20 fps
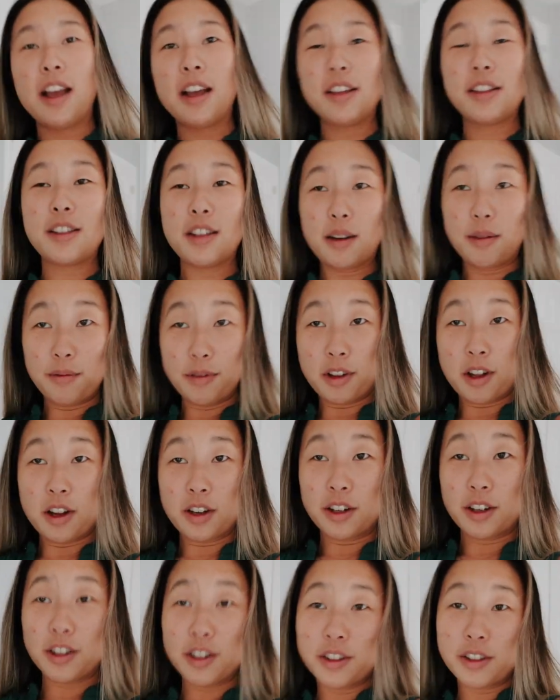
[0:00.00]
some
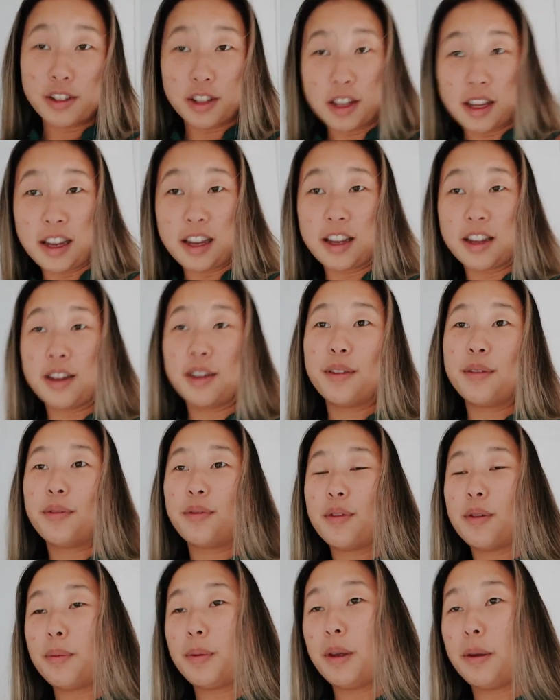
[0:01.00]
vloggers, like
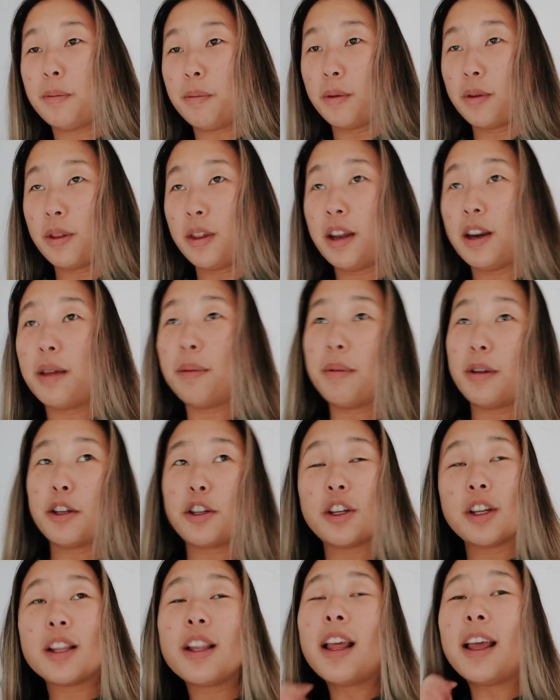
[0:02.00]
the people that I mentioned,